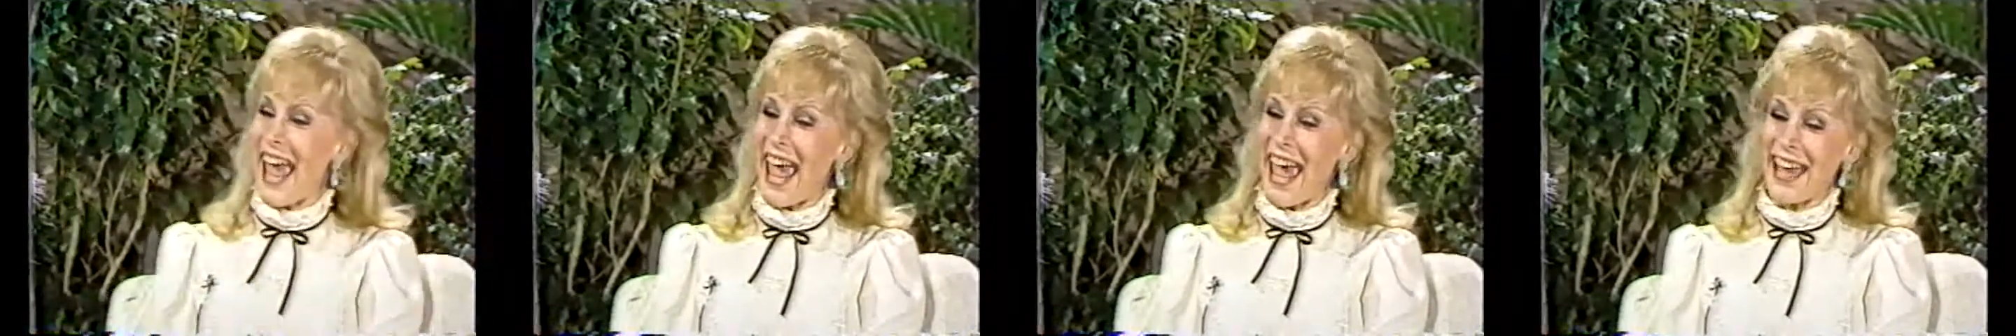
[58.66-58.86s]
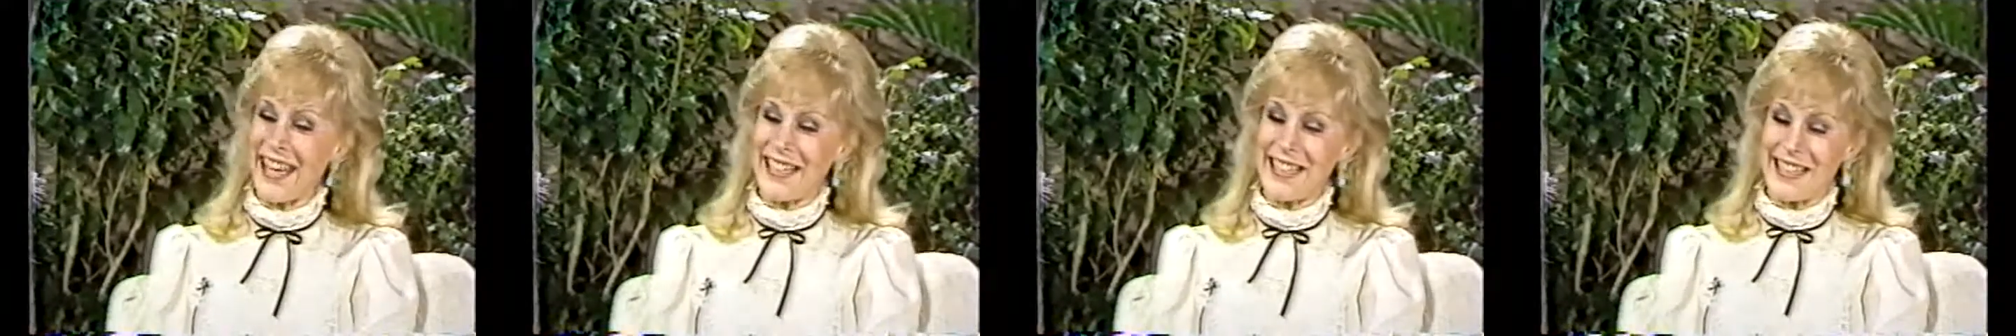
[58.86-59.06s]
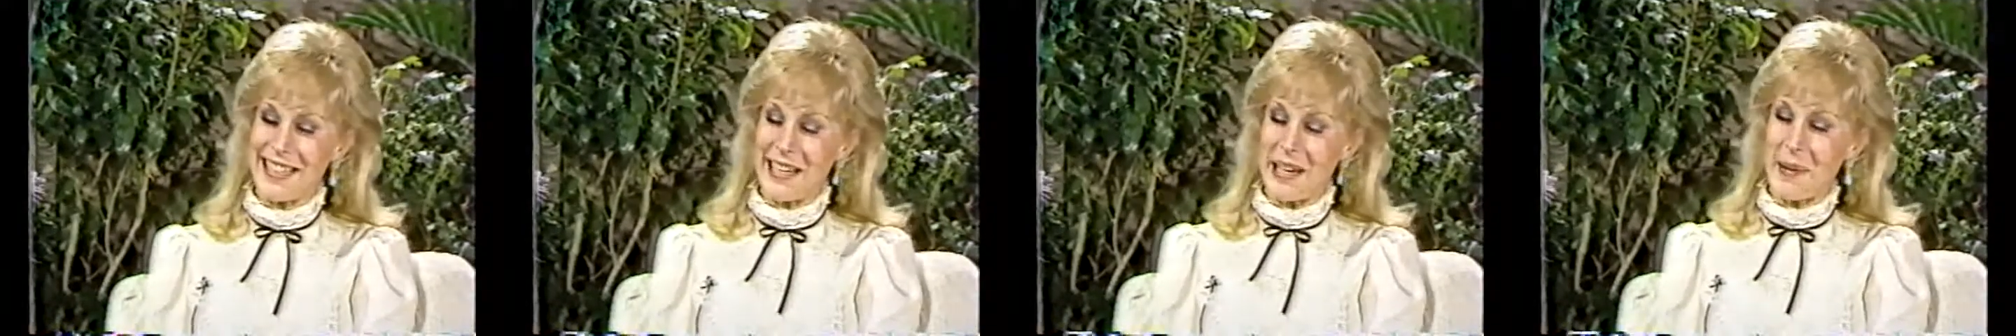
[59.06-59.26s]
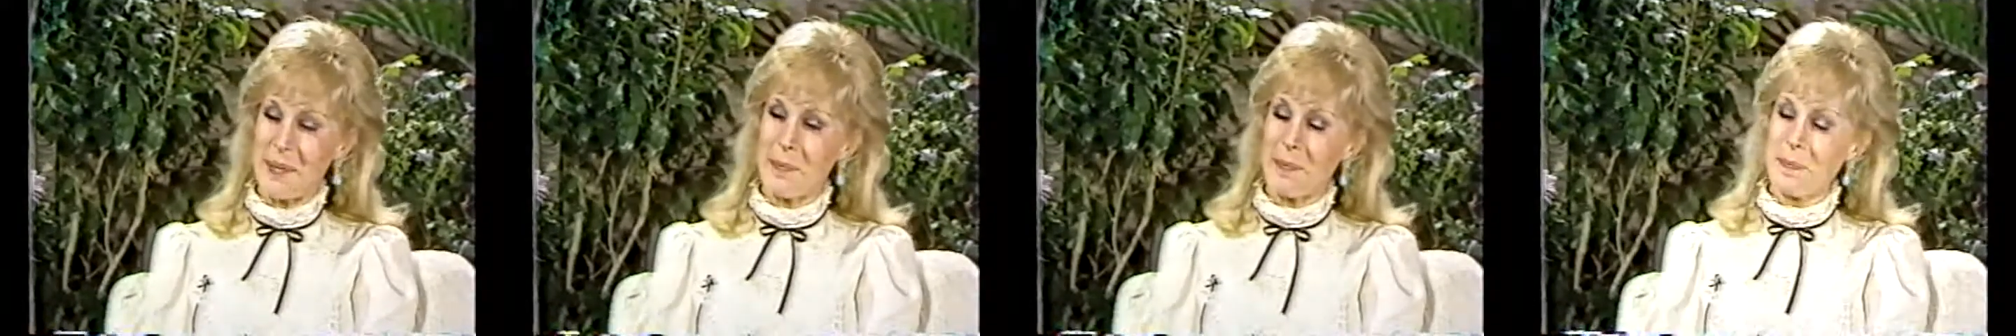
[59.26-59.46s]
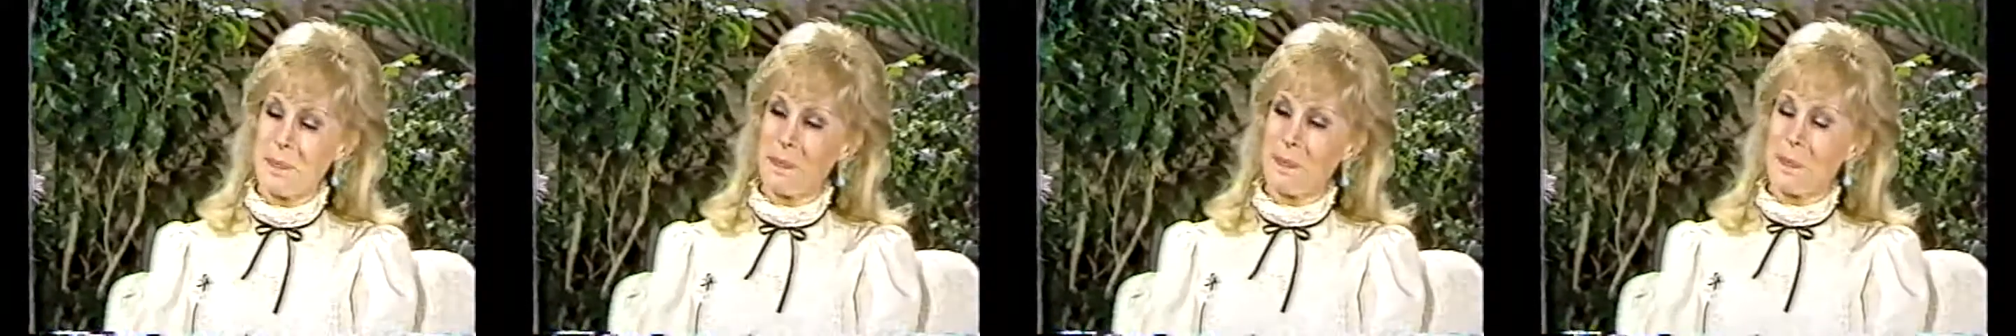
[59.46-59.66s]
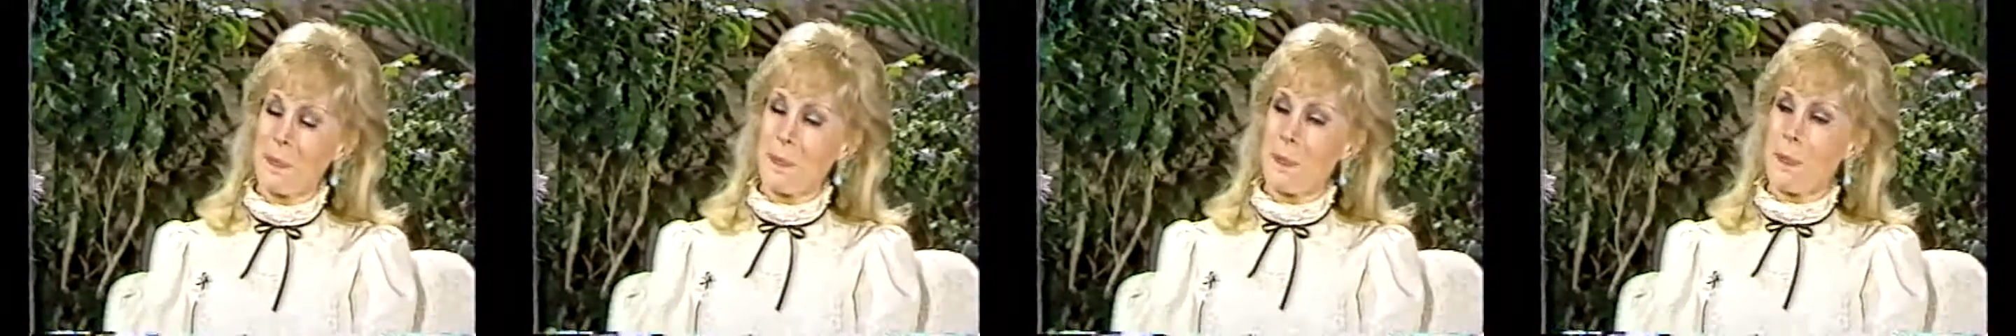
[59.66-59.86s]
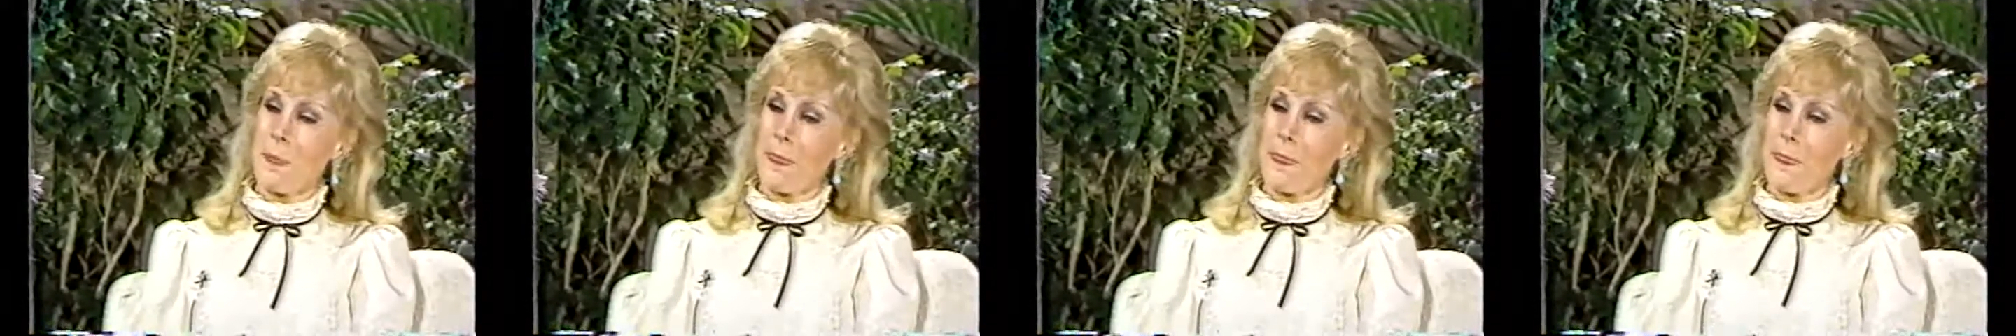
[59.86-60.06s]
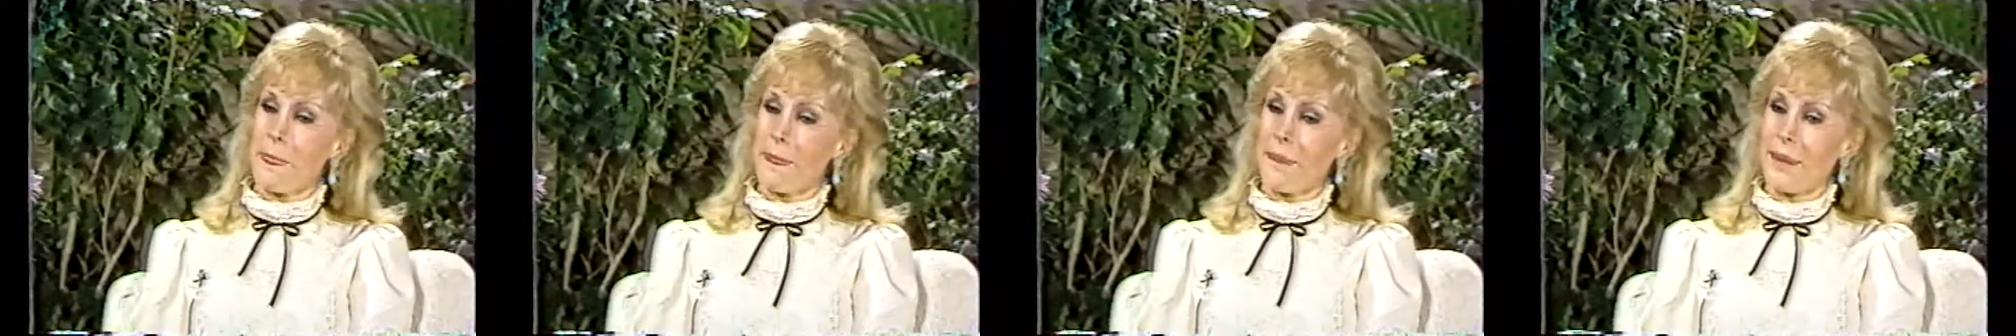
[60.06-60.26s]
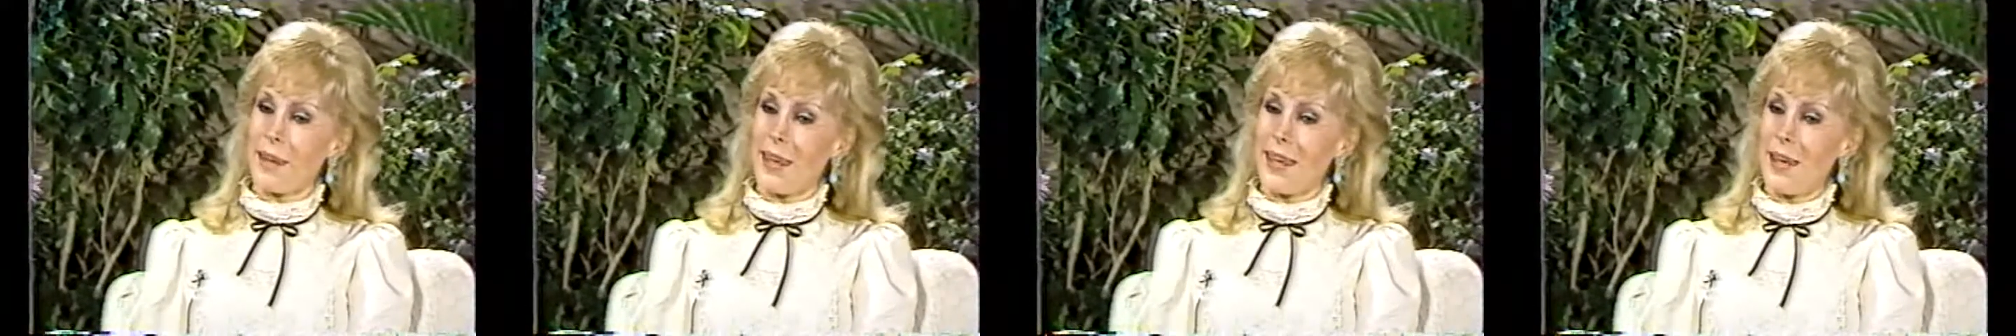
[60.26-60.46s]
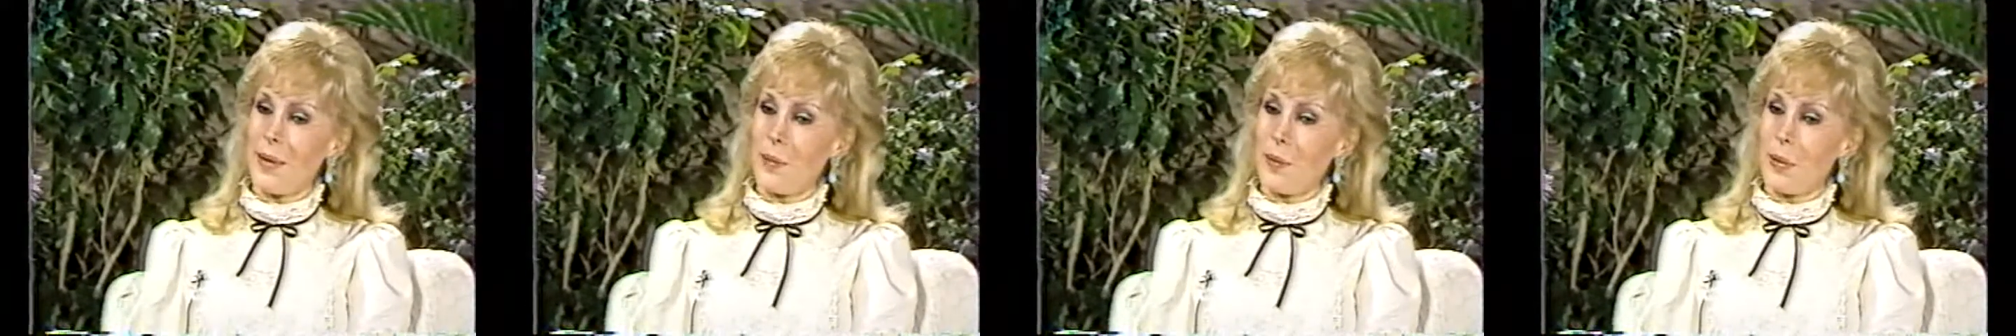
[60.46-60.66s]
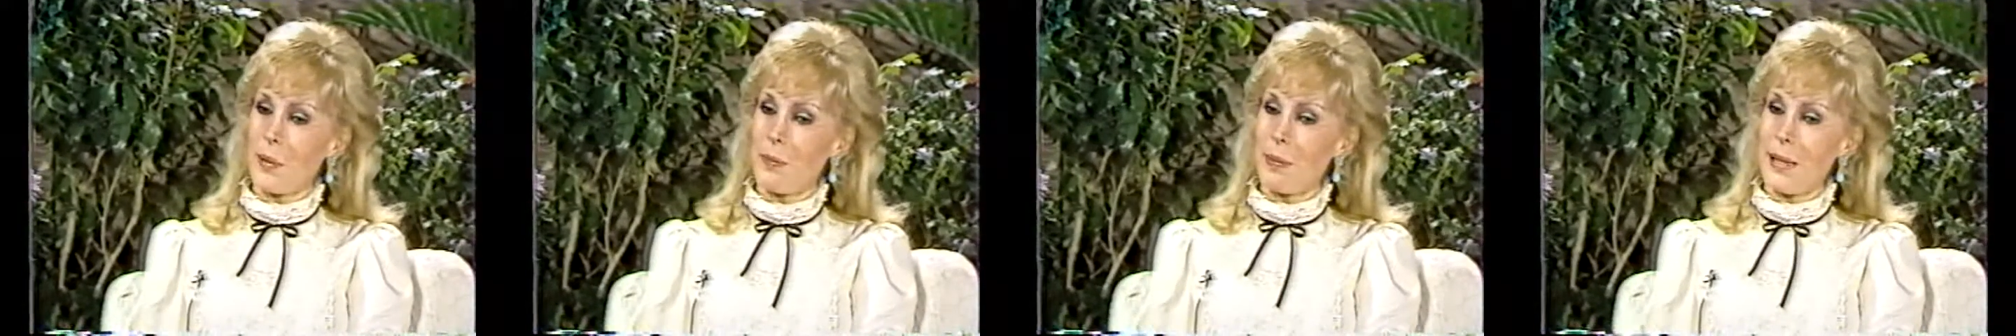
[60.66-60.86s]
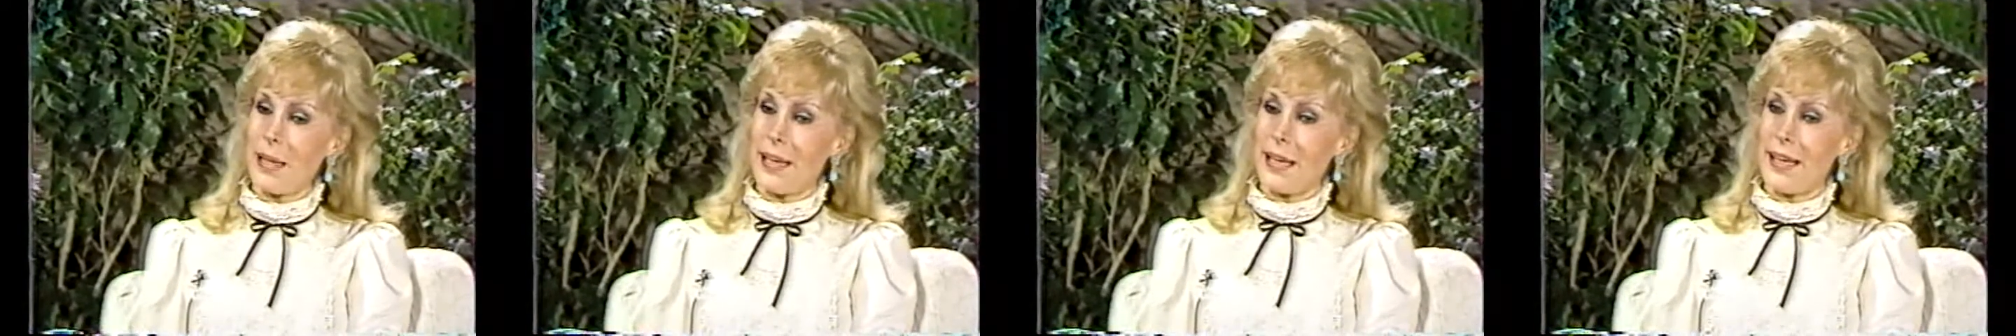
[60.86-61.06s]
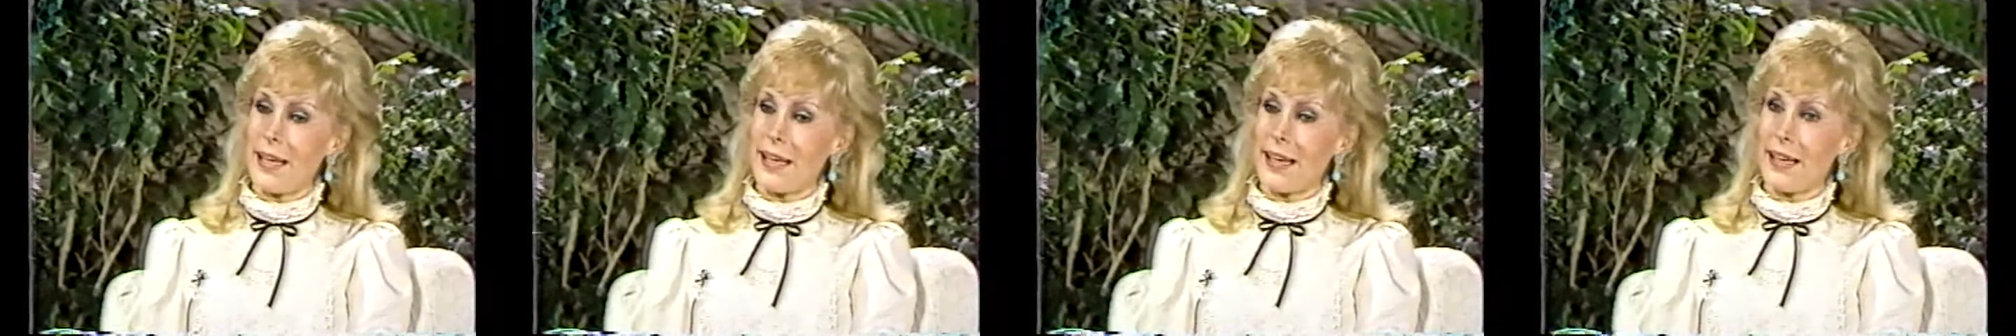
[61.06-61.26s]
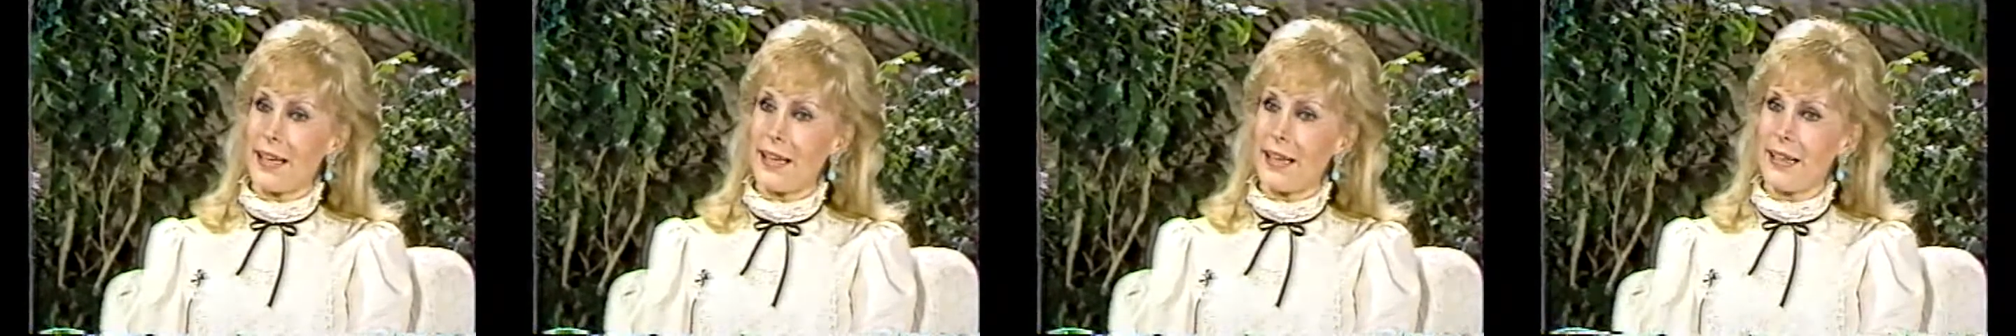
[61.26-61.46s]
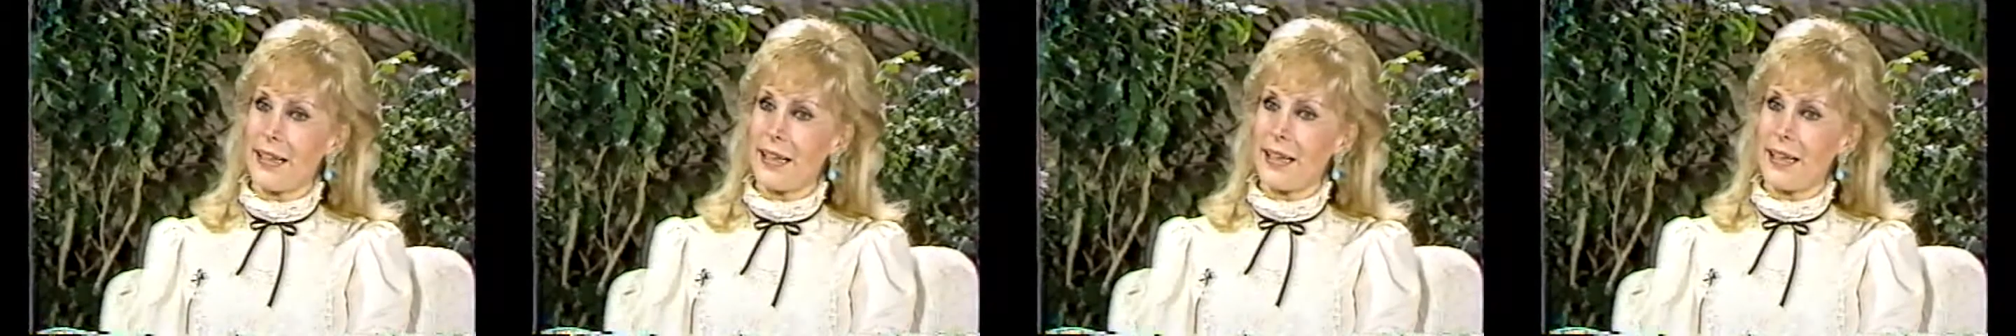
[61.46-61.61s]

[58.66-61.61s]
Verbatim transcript: And uh, it will be. Uh,